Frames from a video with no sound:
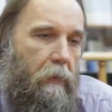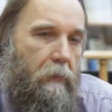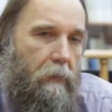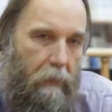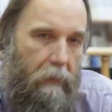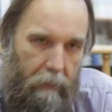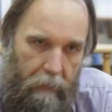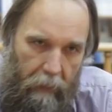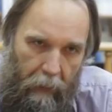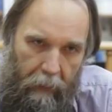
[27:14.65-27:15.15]

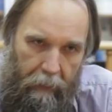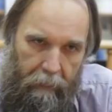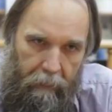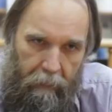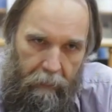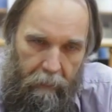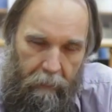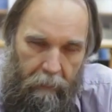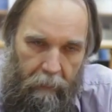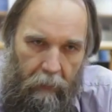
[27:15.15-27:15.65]

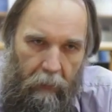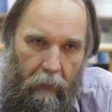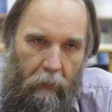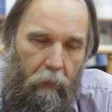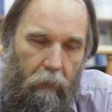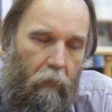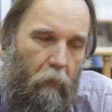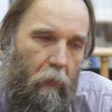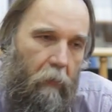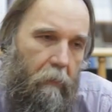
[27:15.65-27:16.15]
society
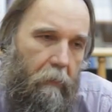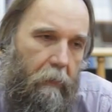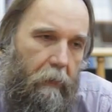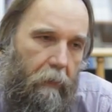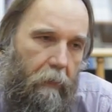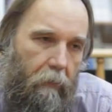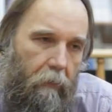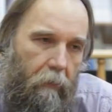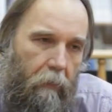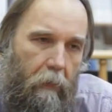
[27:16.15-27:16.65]

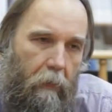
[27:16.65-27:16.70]
toward